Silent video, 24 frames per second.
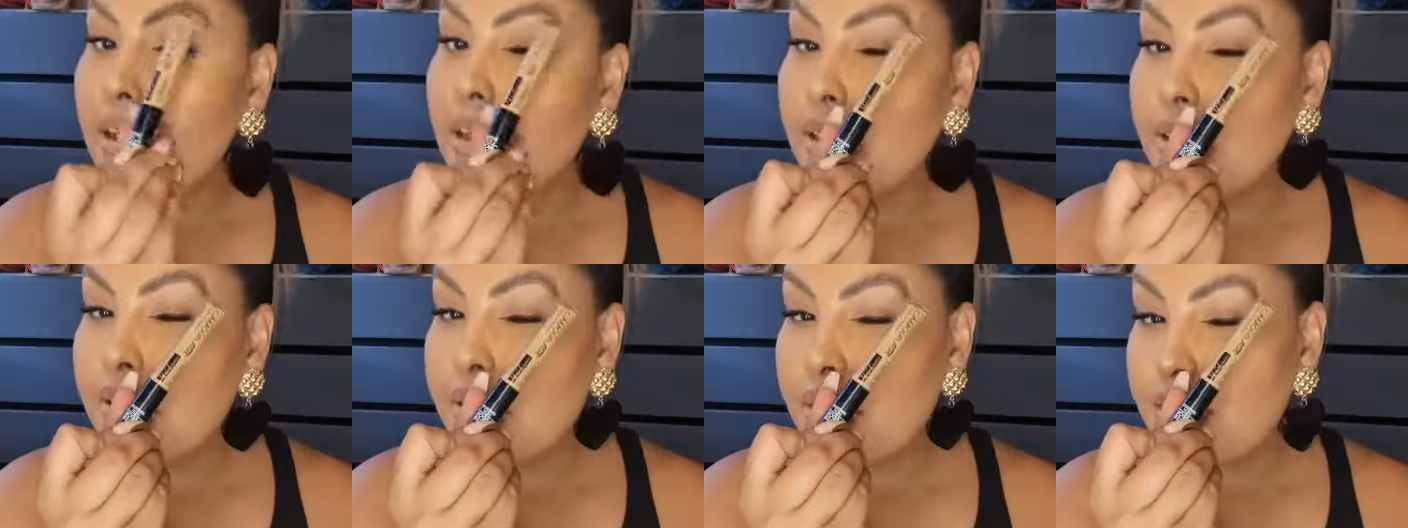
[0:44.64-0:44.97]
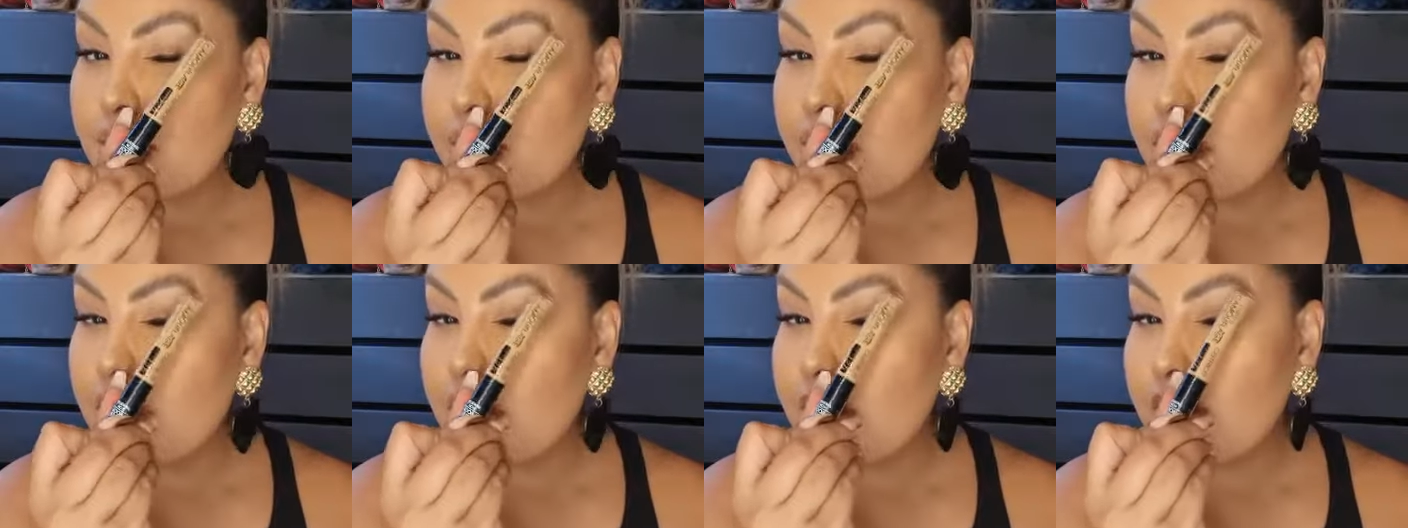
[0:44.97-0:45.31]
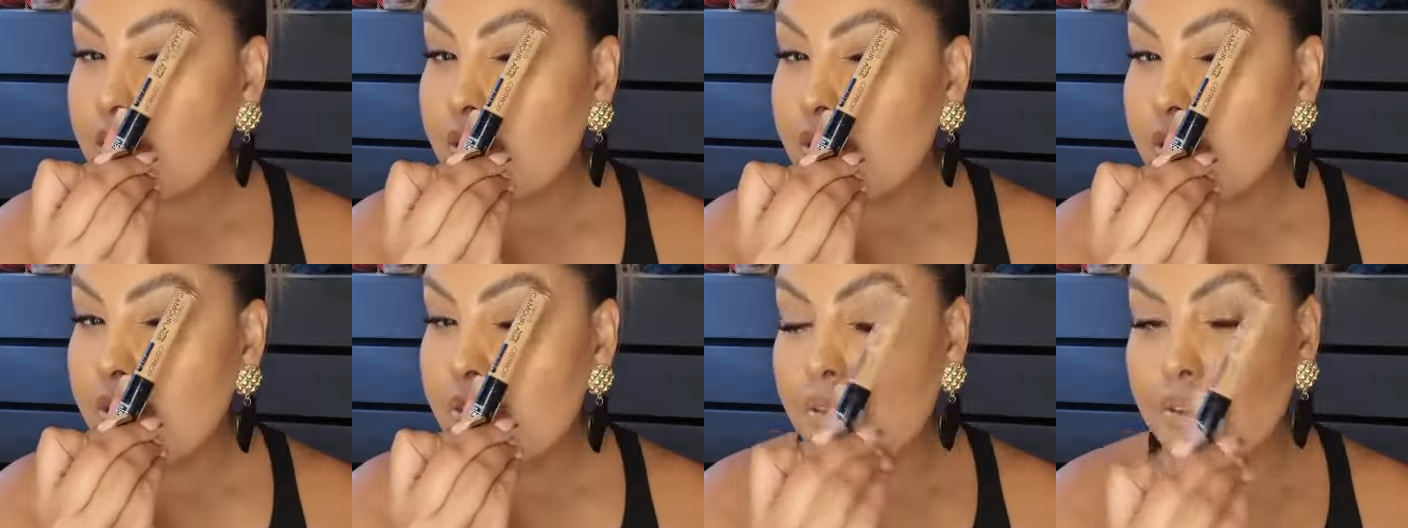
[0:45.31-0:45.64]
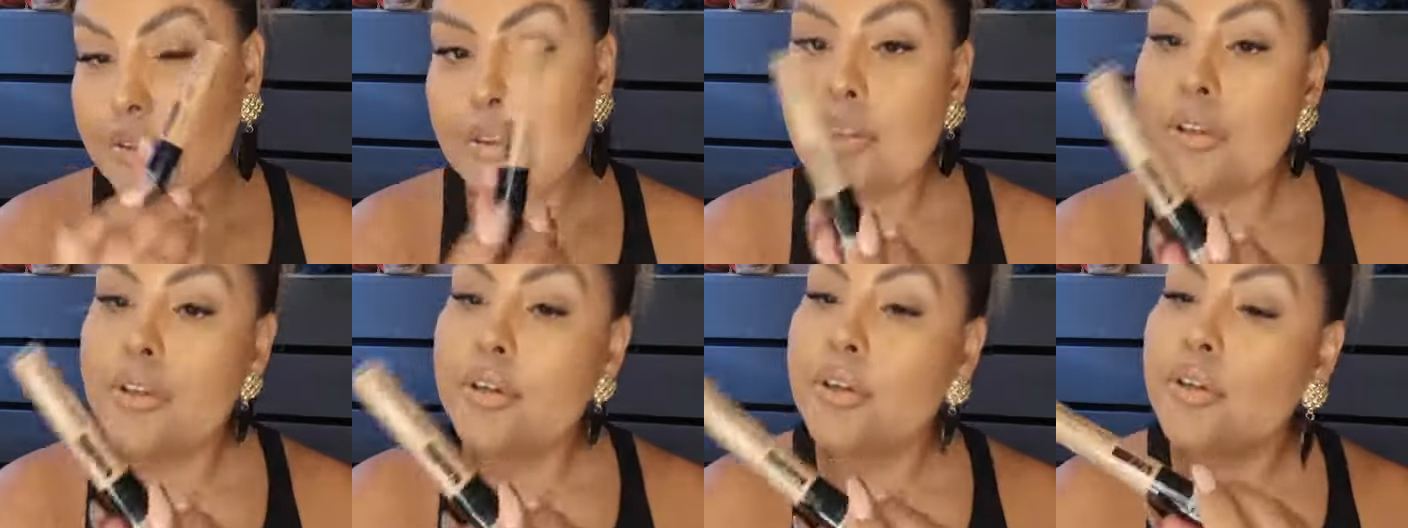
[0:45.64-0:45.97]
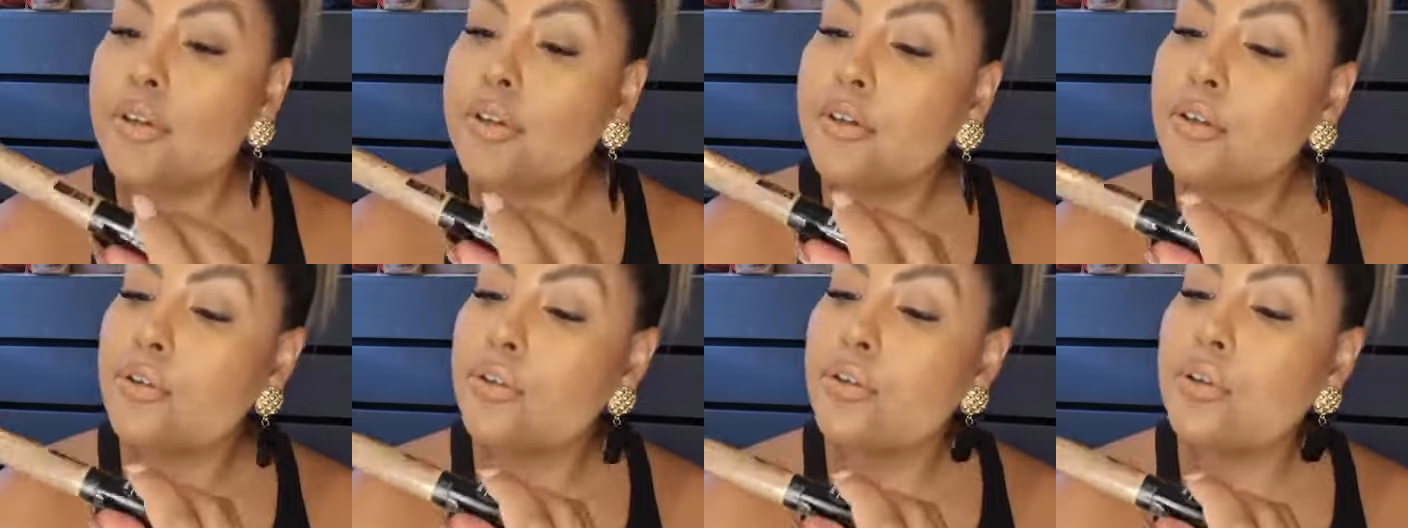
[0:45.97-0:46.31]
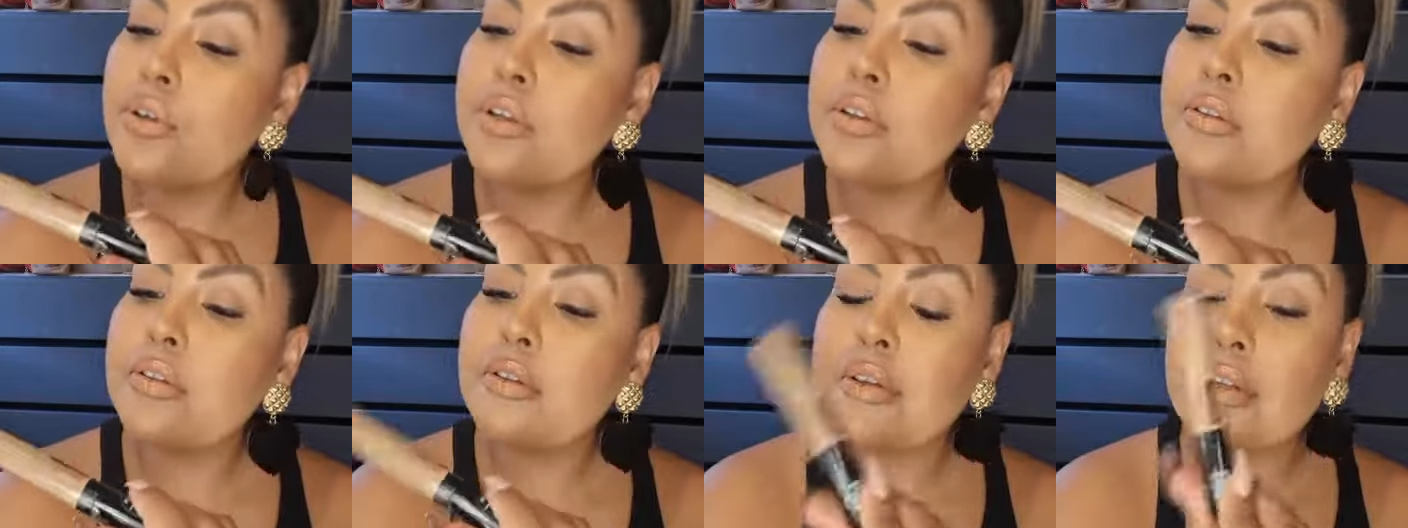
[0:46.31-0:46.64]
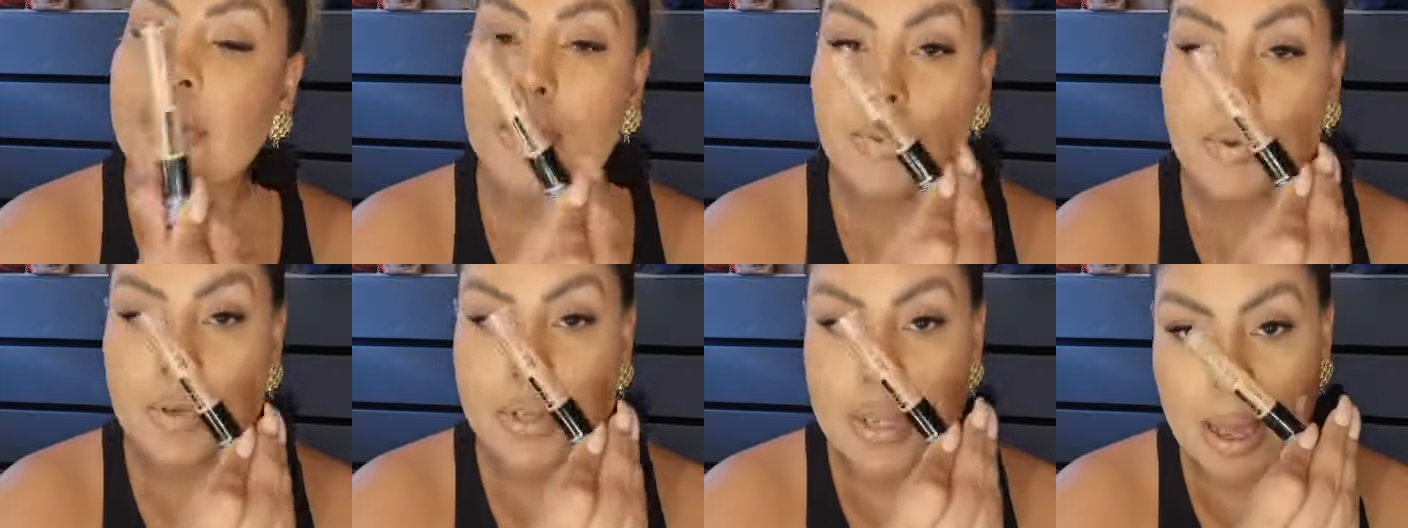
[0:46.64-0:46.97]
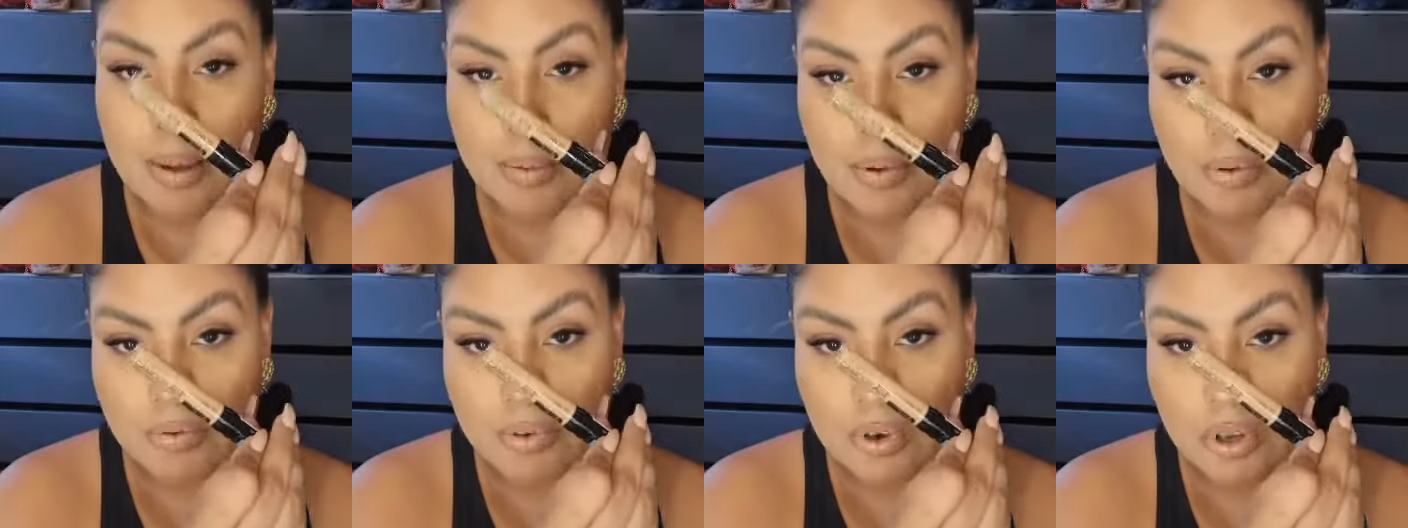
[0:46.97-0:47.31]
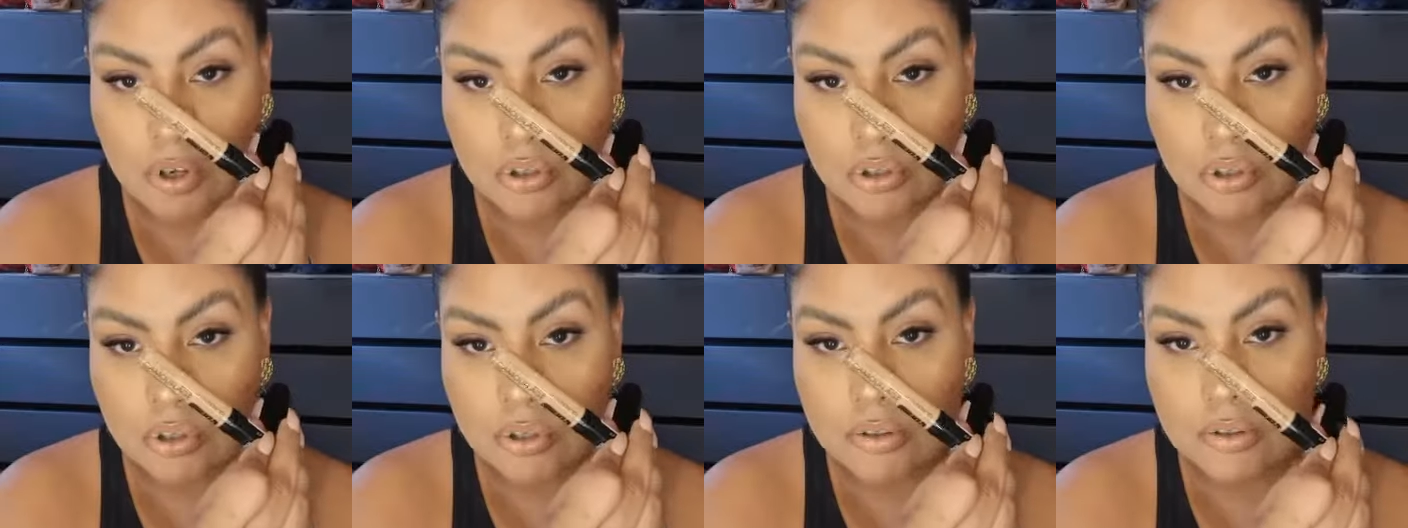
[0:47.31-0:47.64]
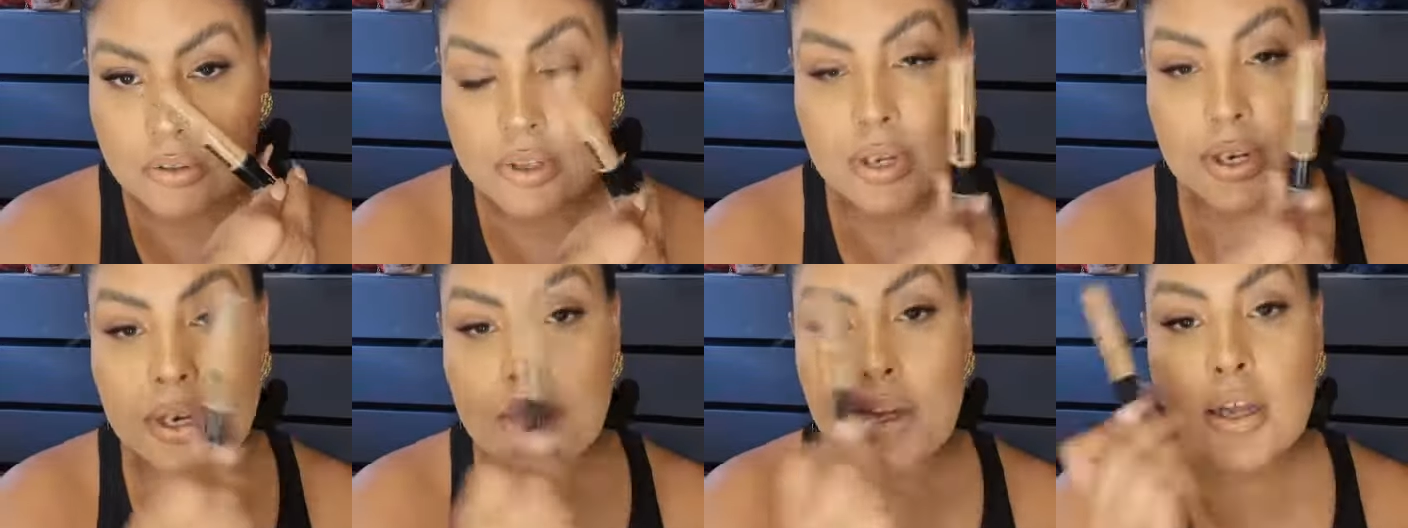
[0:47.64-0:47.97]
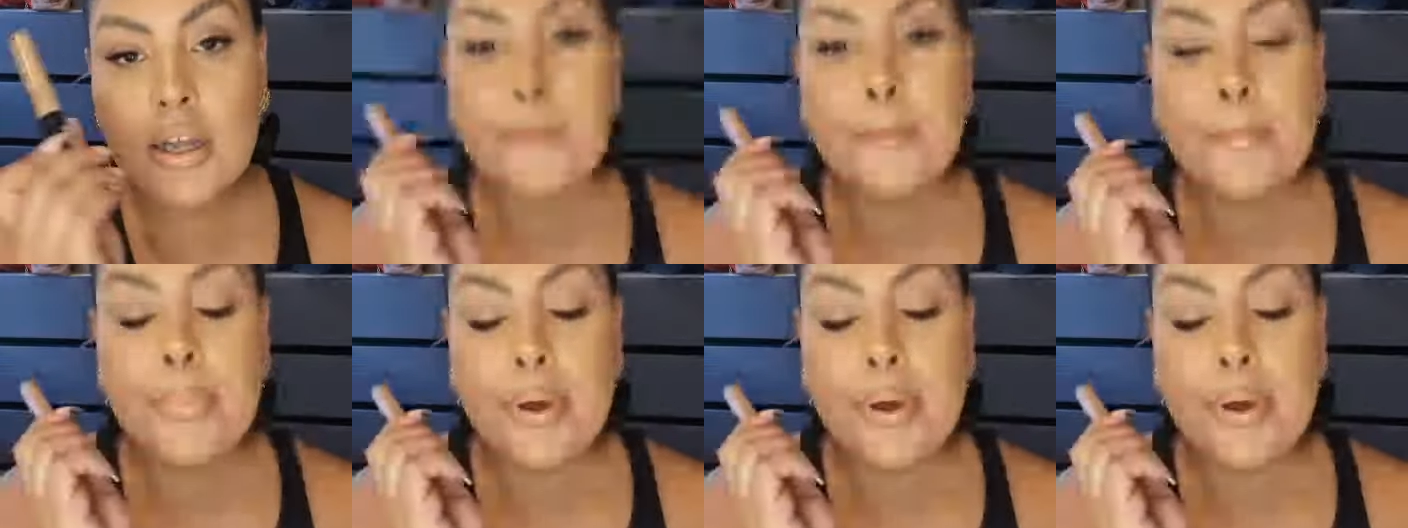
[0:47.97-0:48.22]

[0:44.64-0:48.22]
This is the Catrice Liquid Camouflage Concealer,